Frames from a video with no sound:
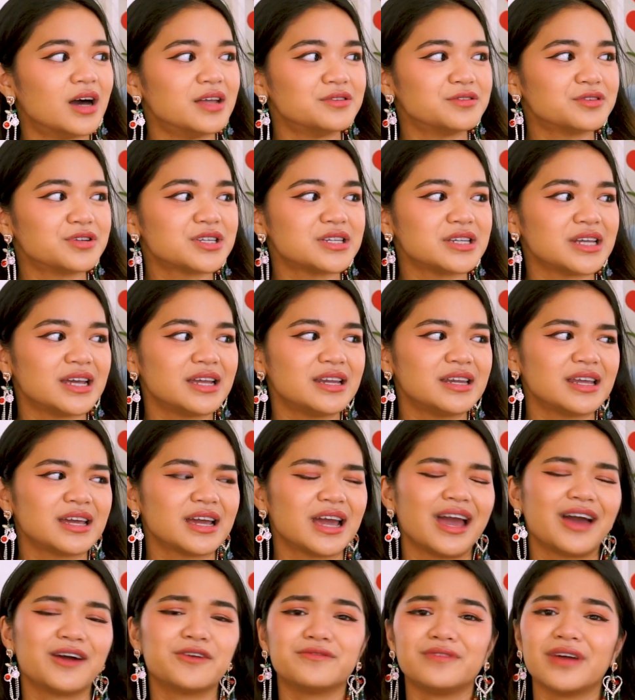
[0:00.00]
understanding
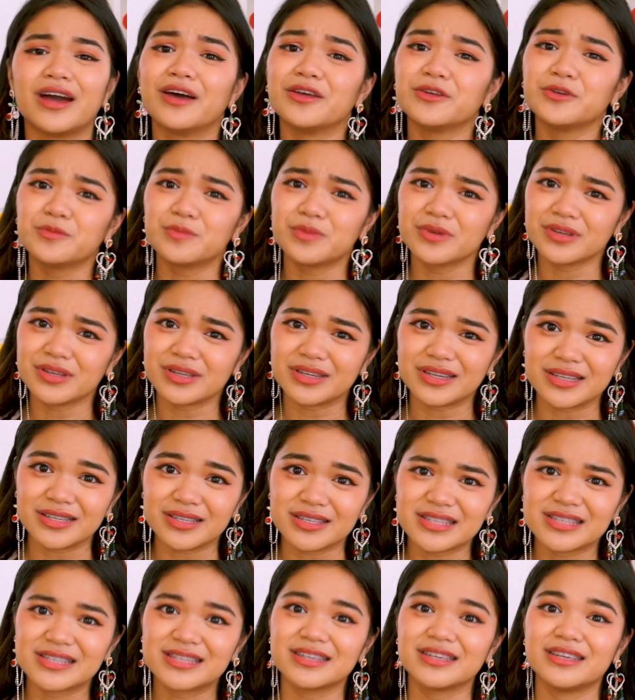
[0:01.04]
how valuable it
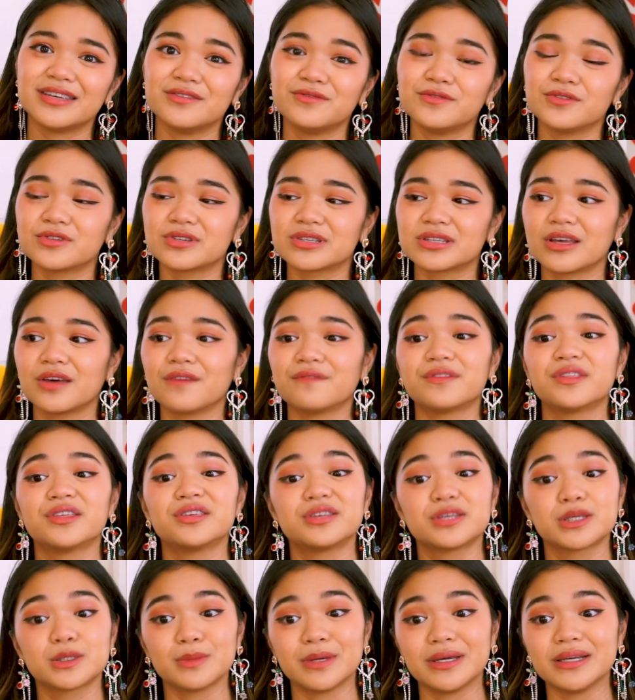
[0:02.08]
is to give yourself the
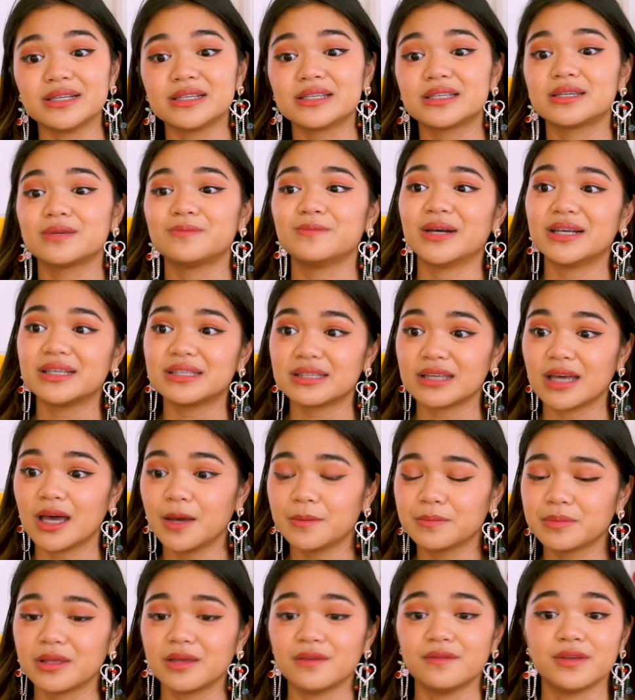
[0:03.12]
space to mess
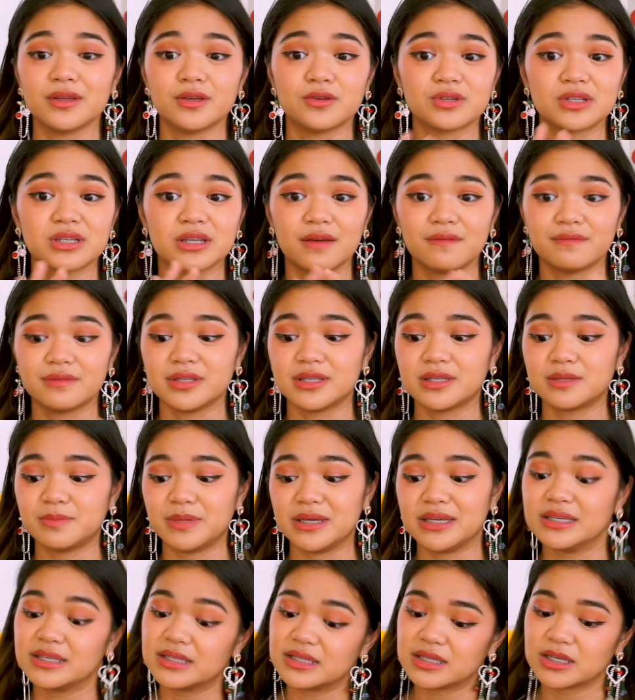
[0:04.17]
up, giving yourself the
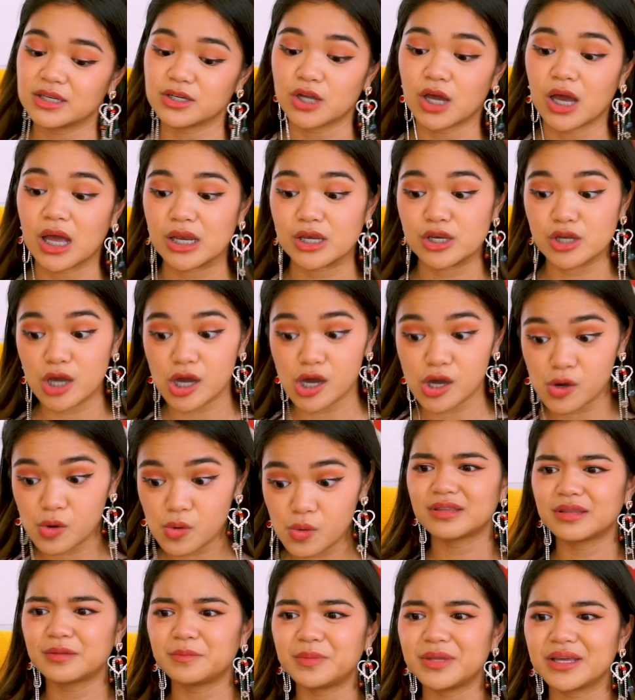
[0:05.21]
space to not know,
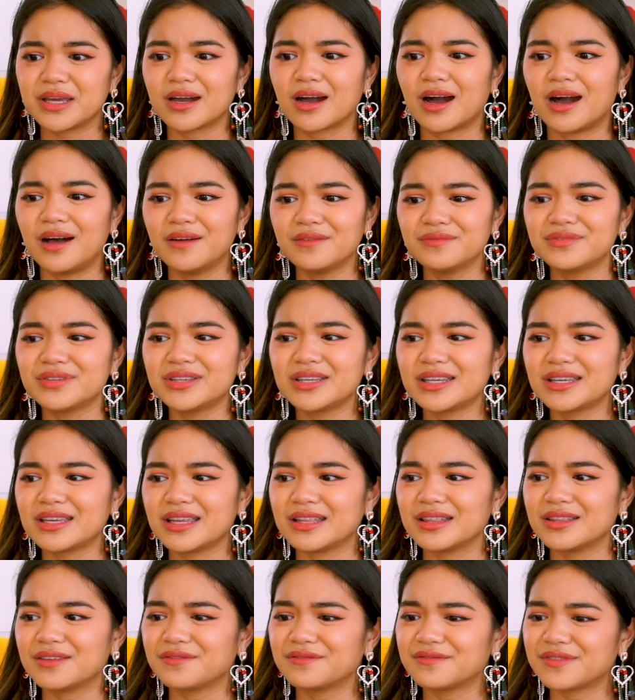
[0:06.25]
to be confident
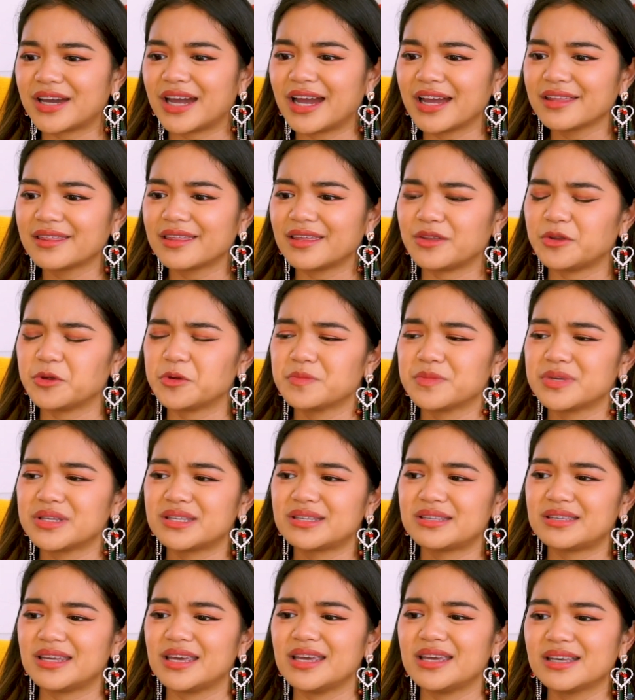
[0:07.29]
in the fact that your
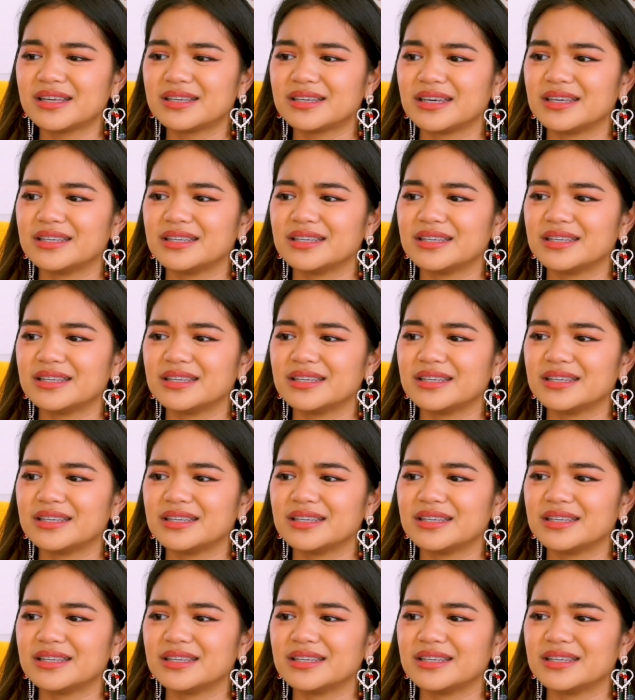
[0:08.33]
mistake